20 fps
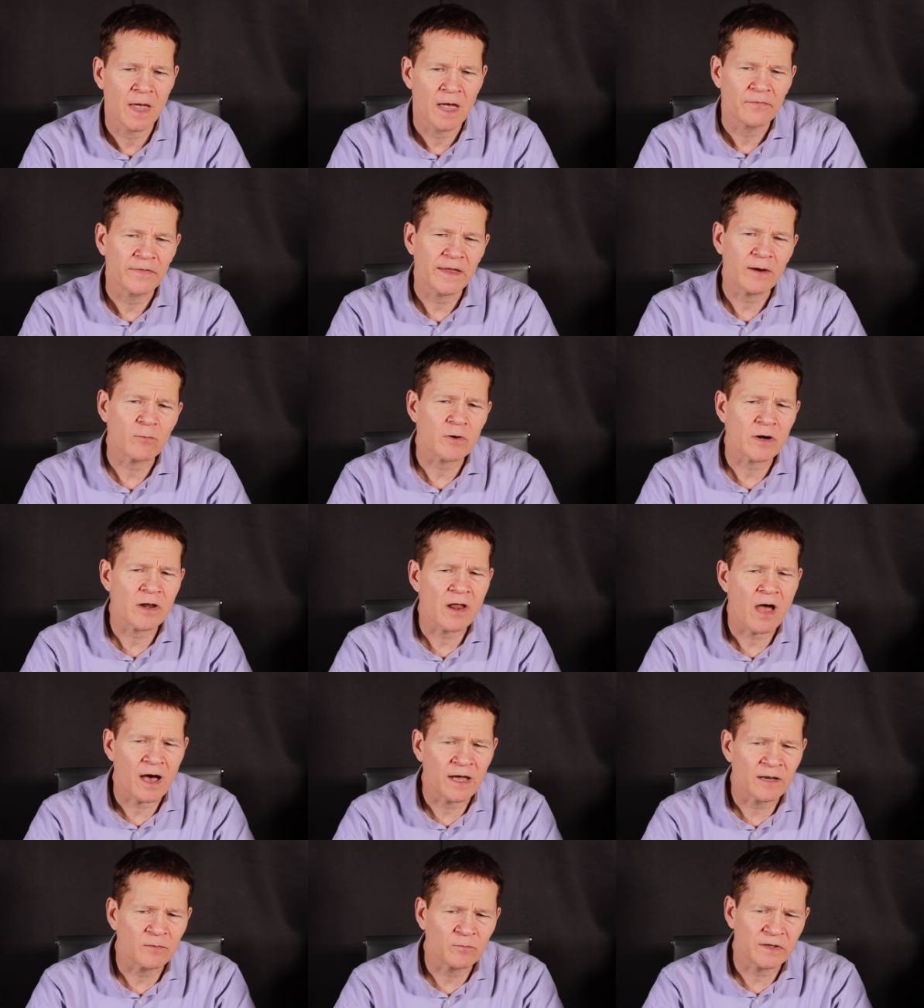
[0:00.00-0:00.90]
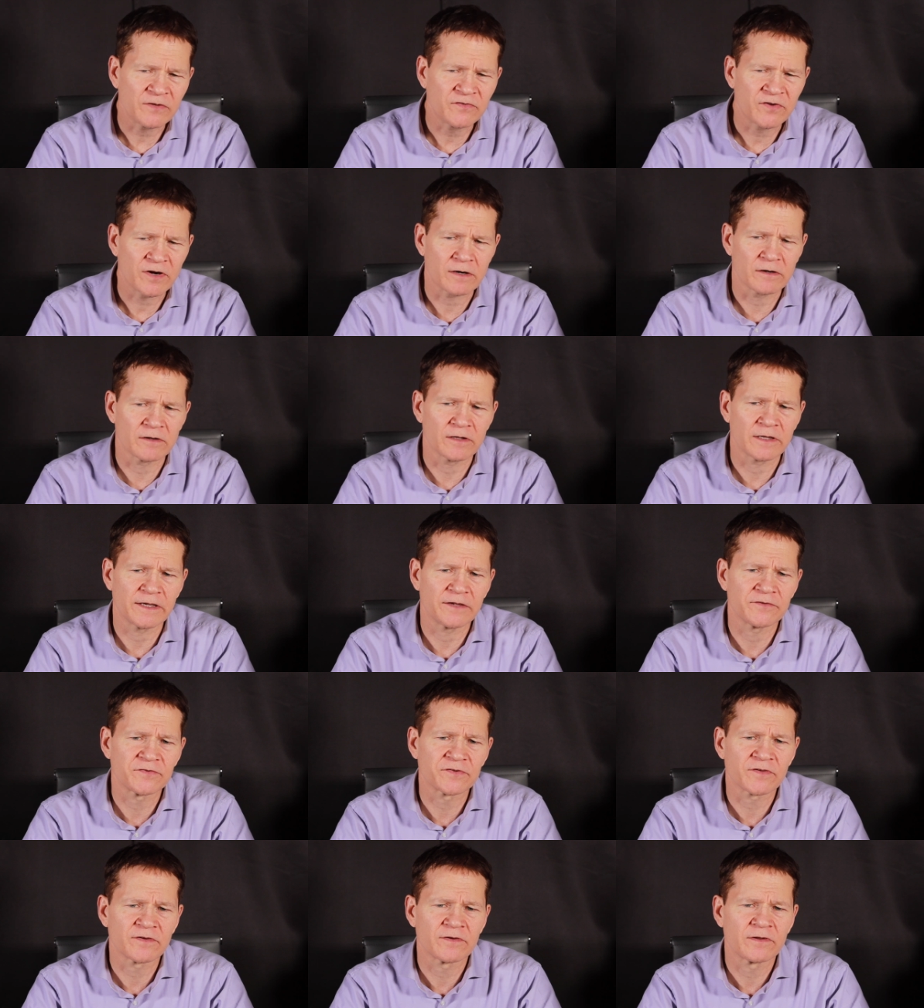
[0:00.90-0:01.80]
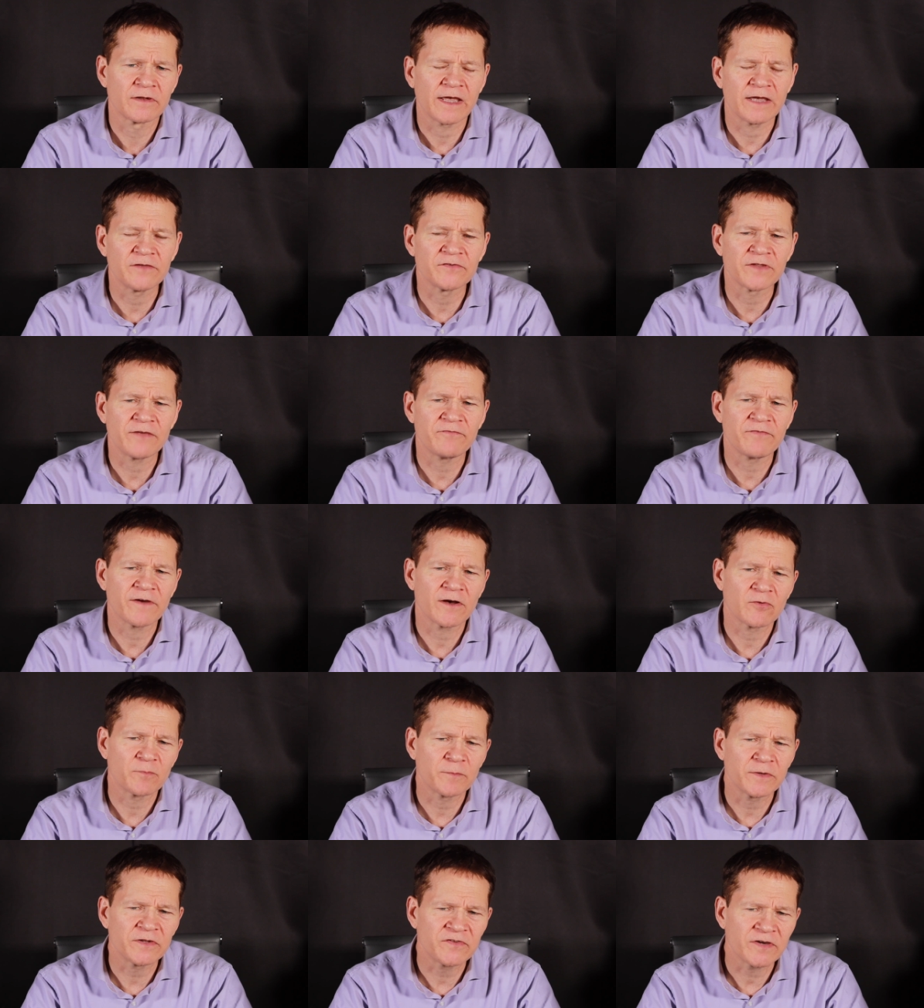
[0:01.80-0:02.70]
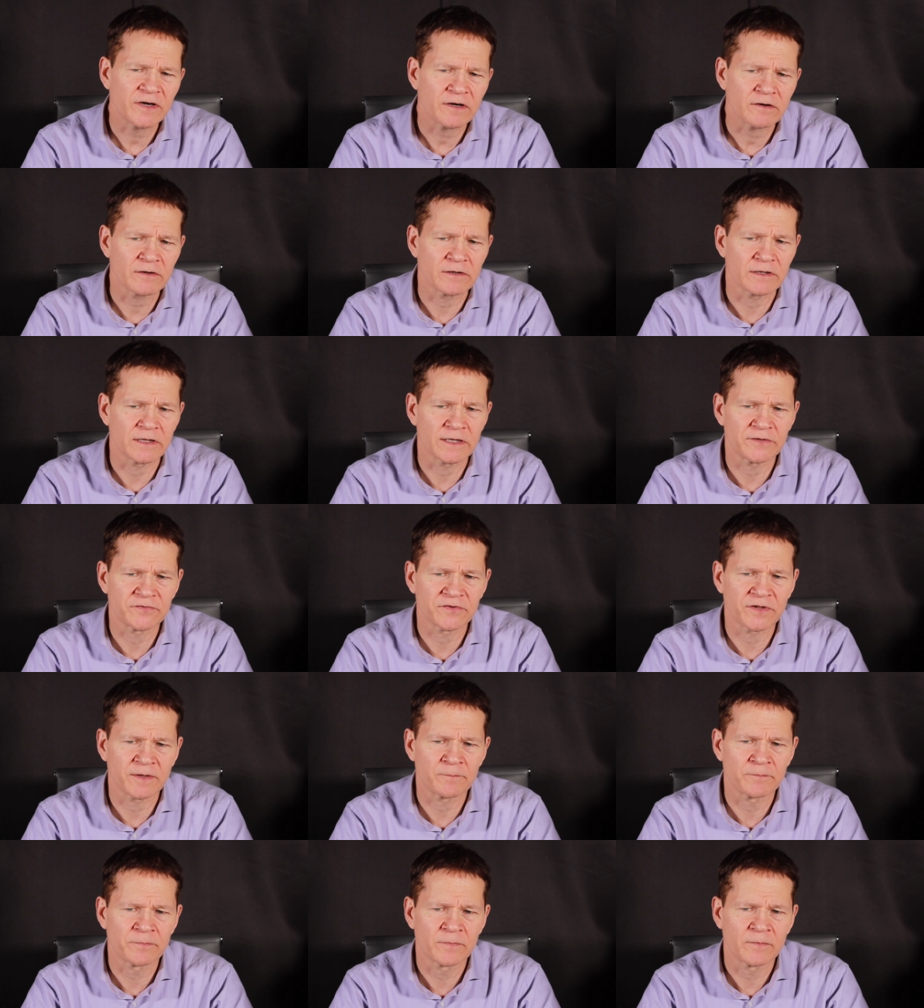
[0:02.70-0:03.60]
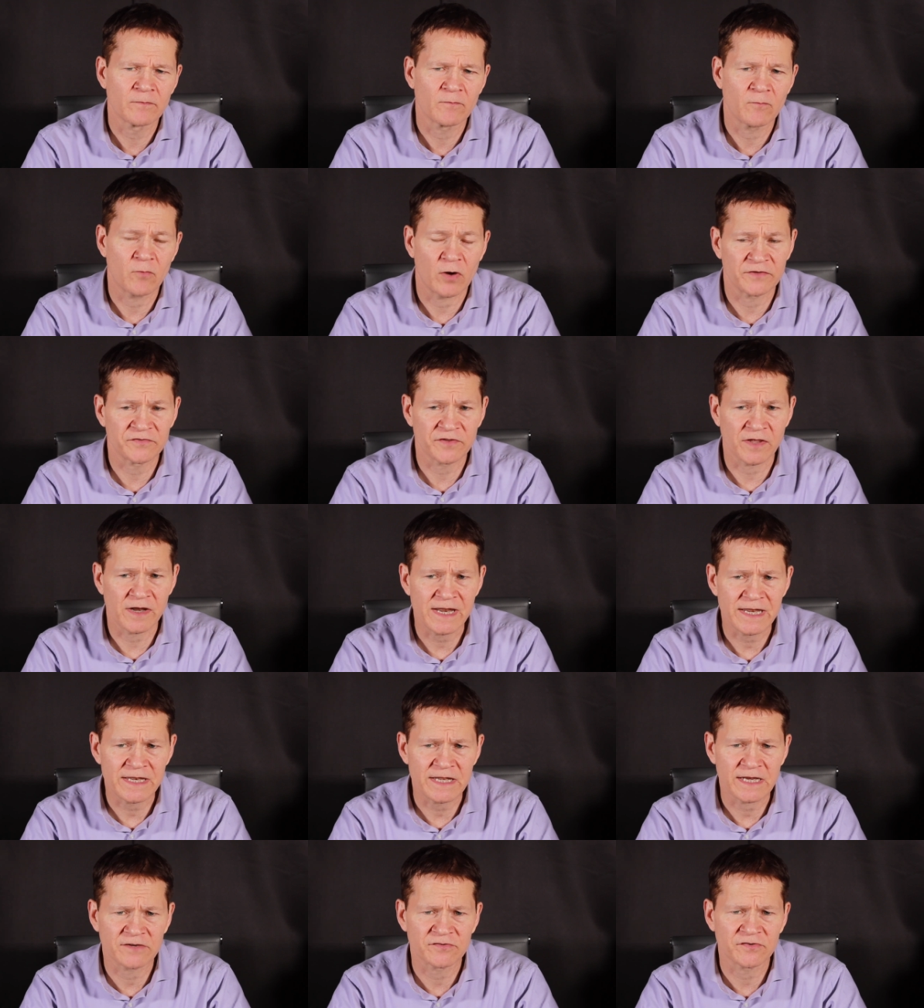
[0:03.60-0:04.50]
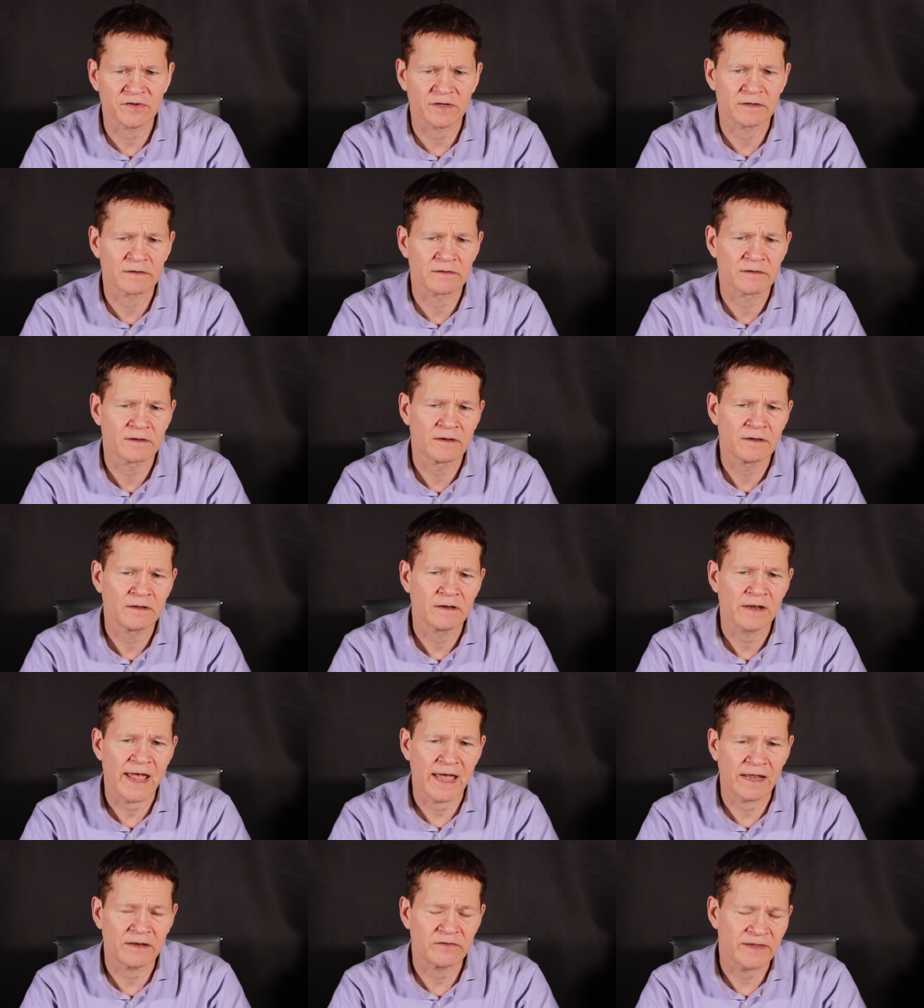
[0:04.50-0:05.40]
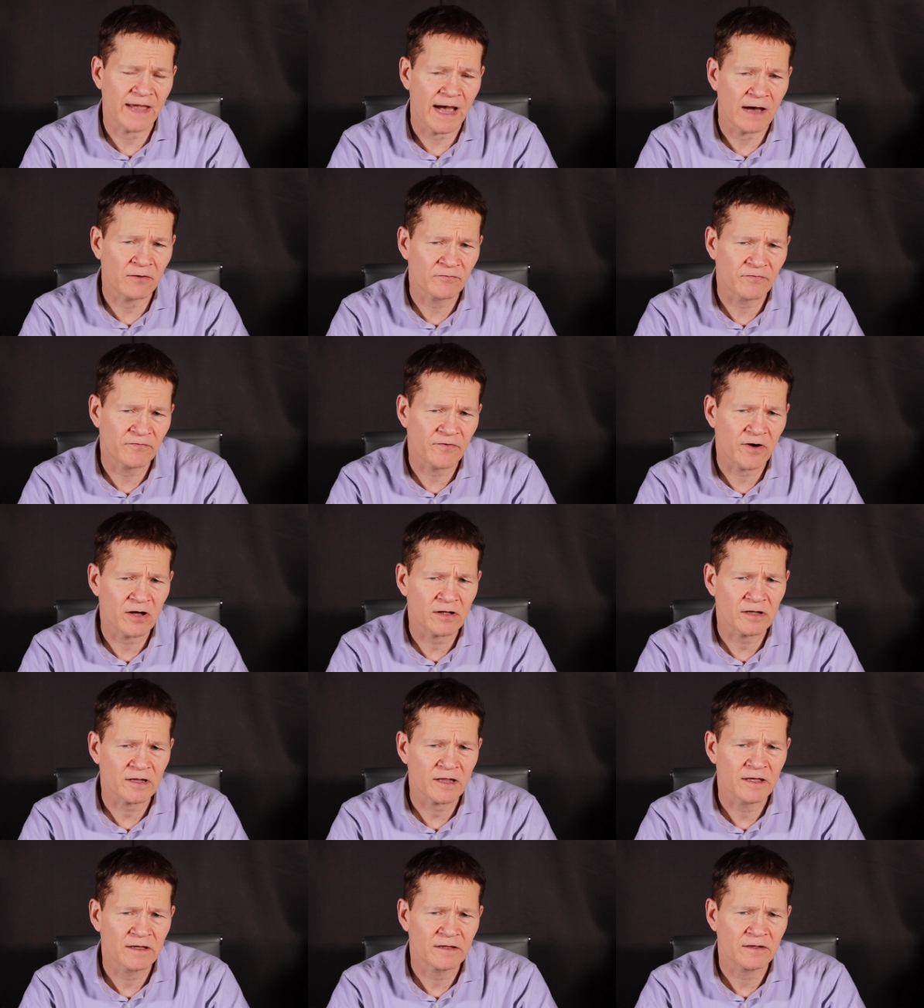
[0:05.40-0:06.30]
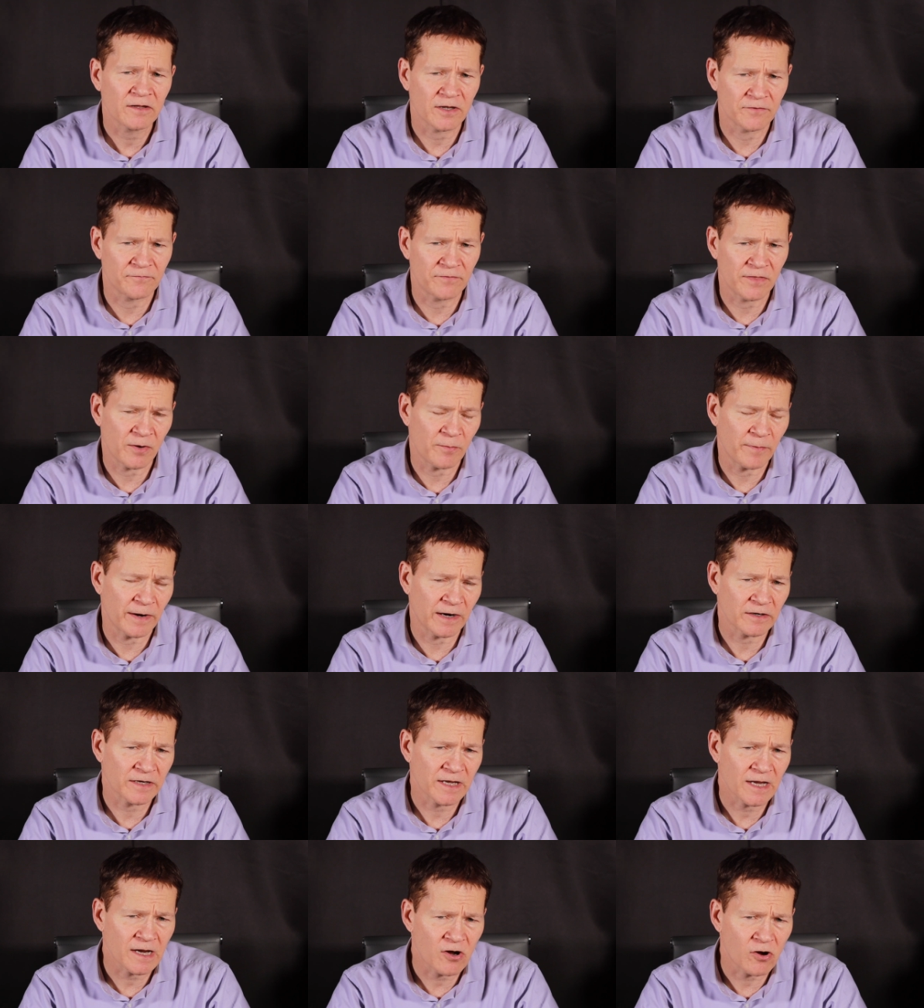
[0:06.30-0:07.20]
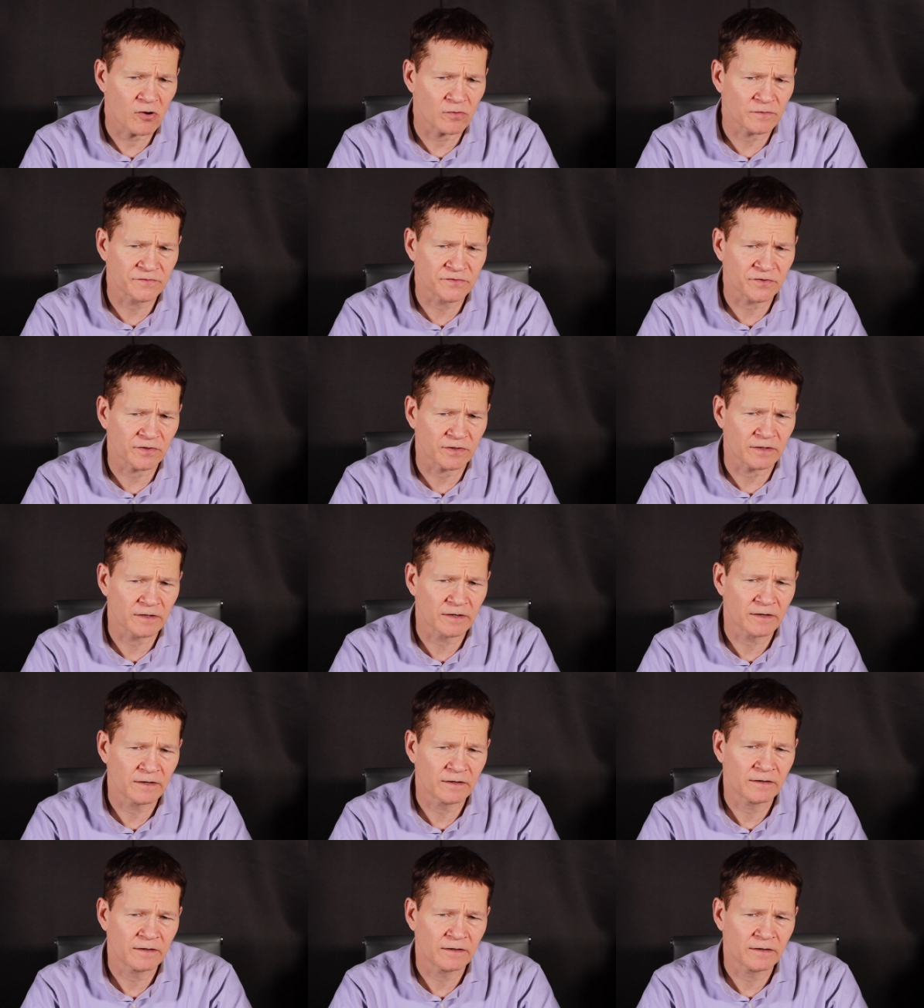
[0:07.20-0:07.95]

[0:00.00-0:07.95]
They were non materialist, as they felt materialism was an addiction and downfall of the American culture.